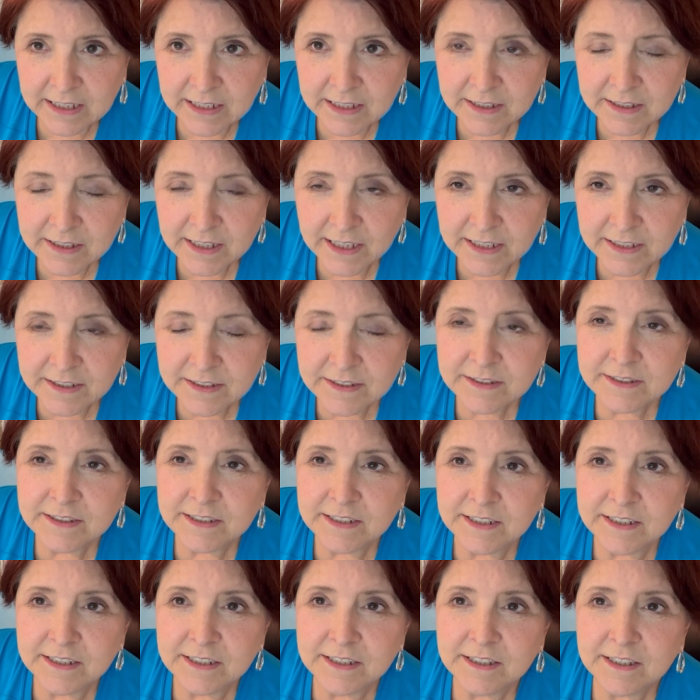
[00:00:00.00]
That's
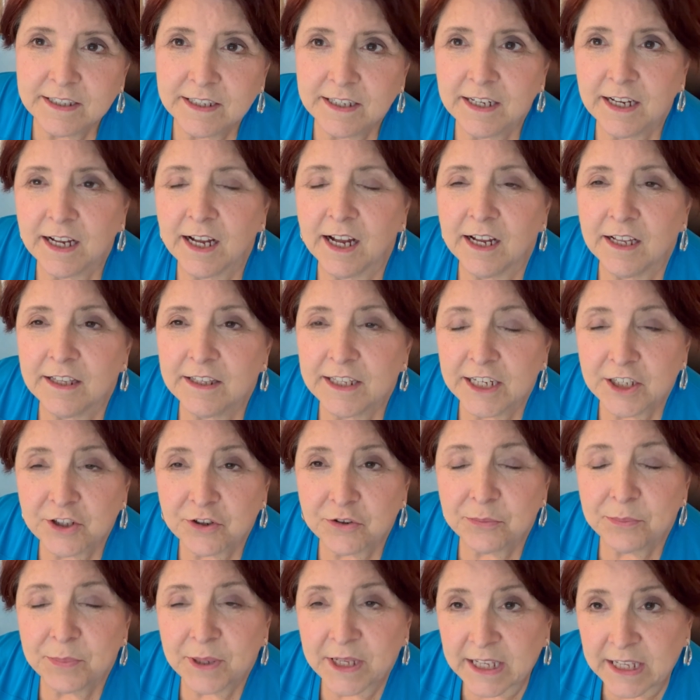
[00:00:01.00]
the letter
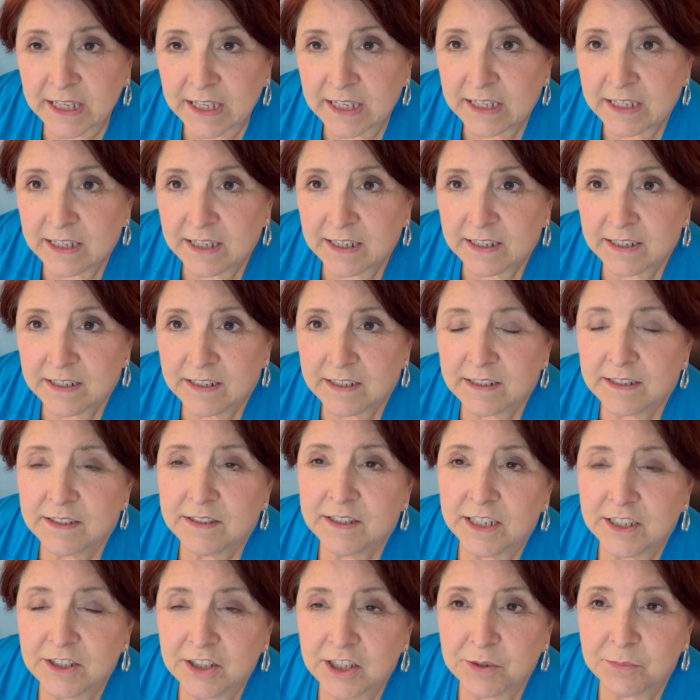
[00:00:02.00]
B,
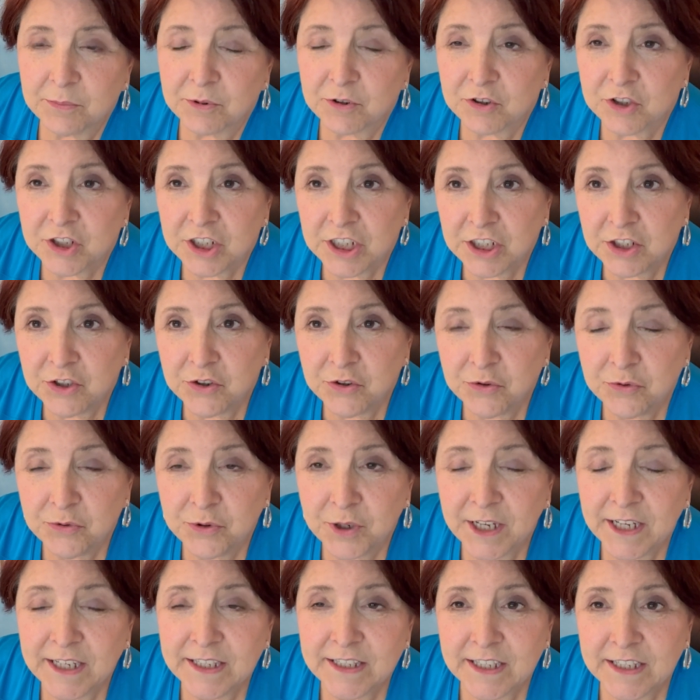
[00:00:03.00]
the number 2,
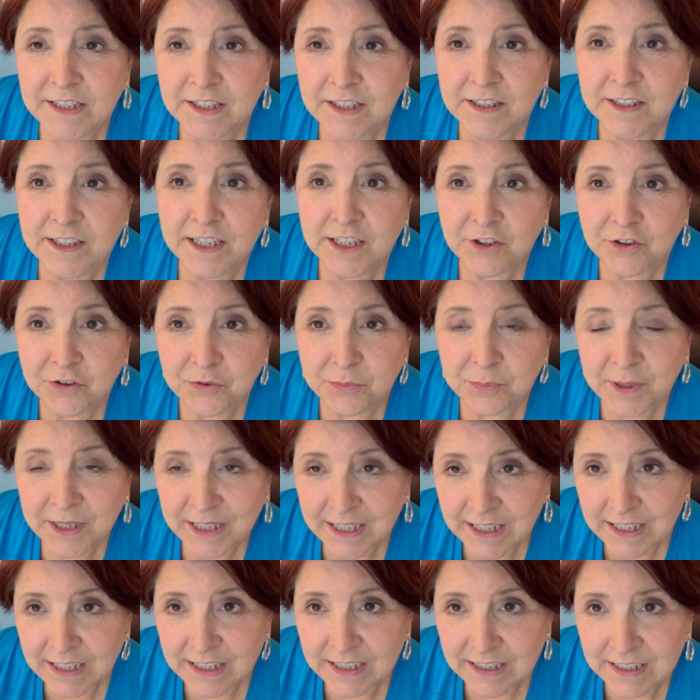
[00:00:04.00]
and then the letter
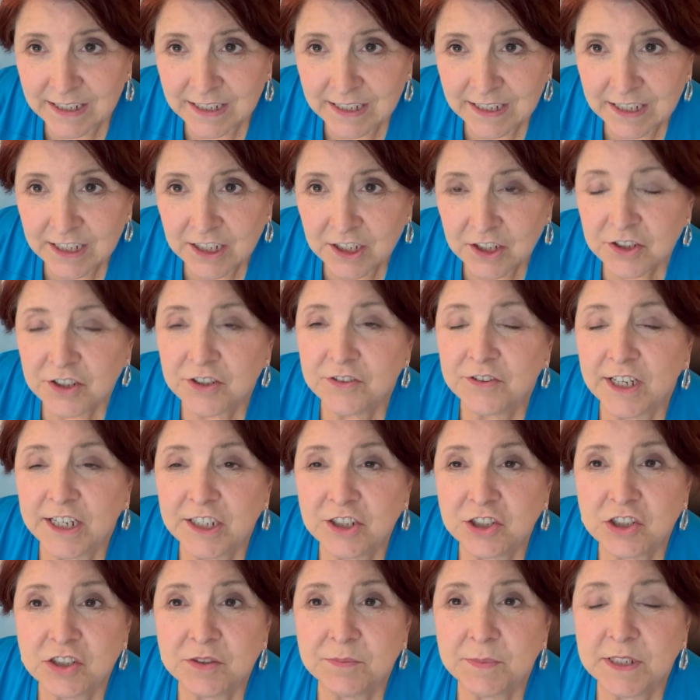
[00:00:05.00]
B. So that
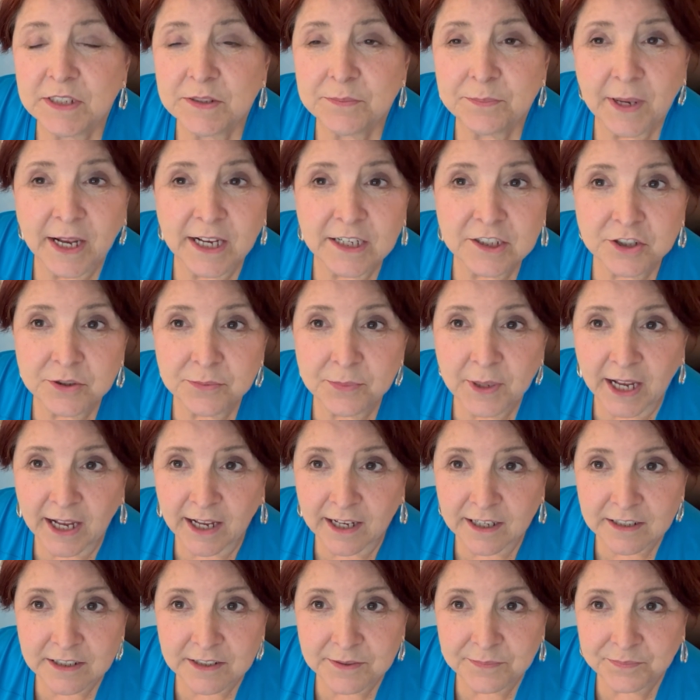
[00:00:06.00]
just means back to
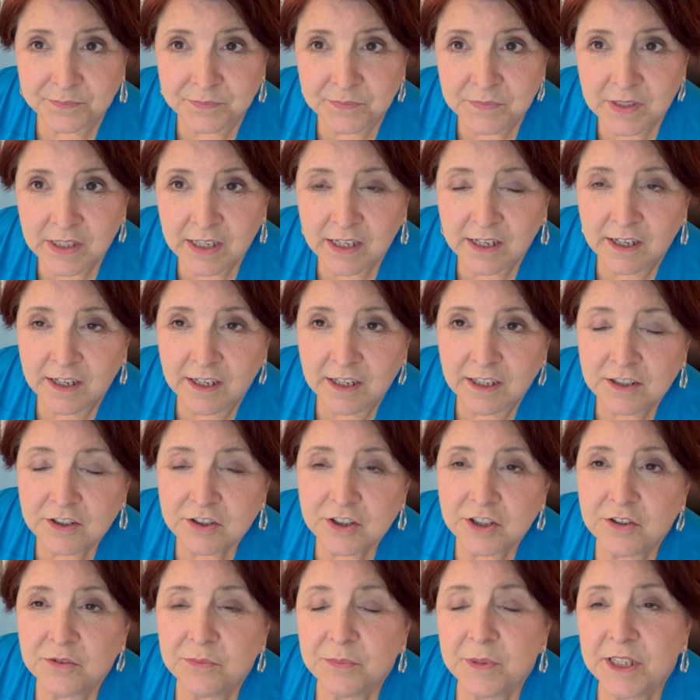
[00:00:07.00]
back.
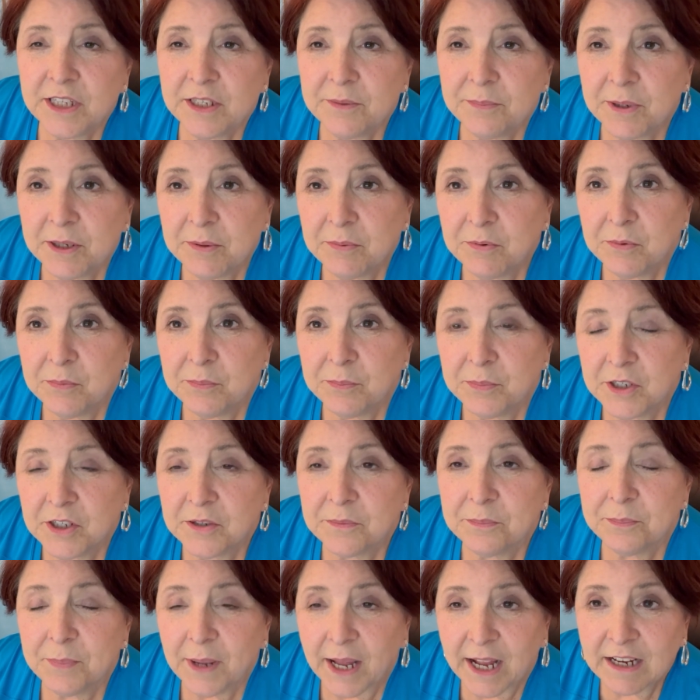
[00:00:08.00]
So many people
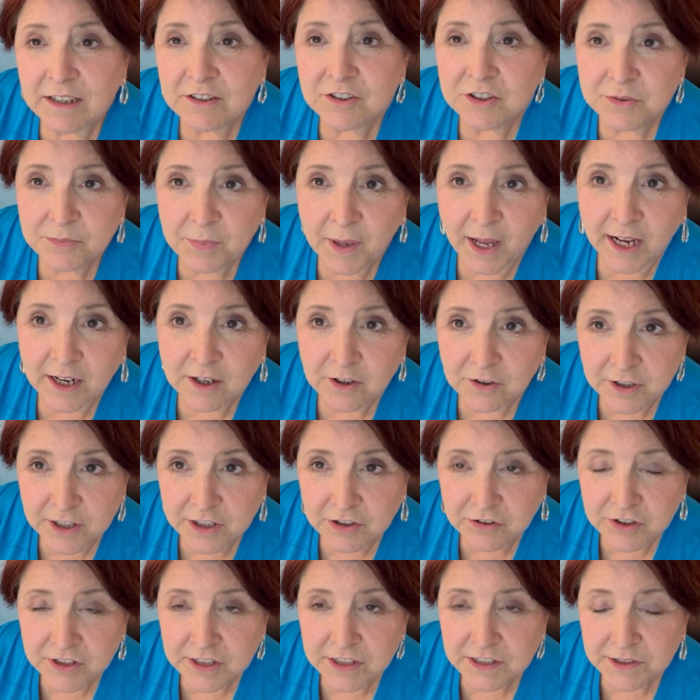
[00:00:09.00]
book back to back
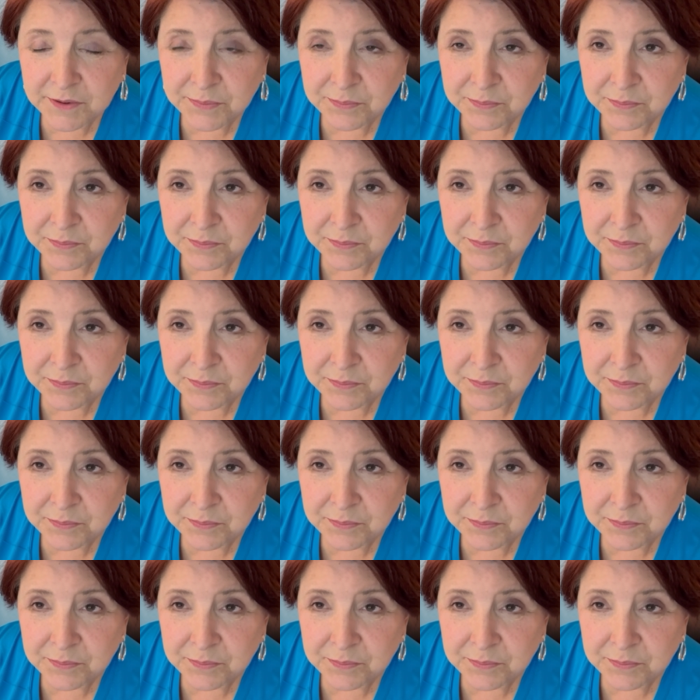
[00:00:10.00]
cruises.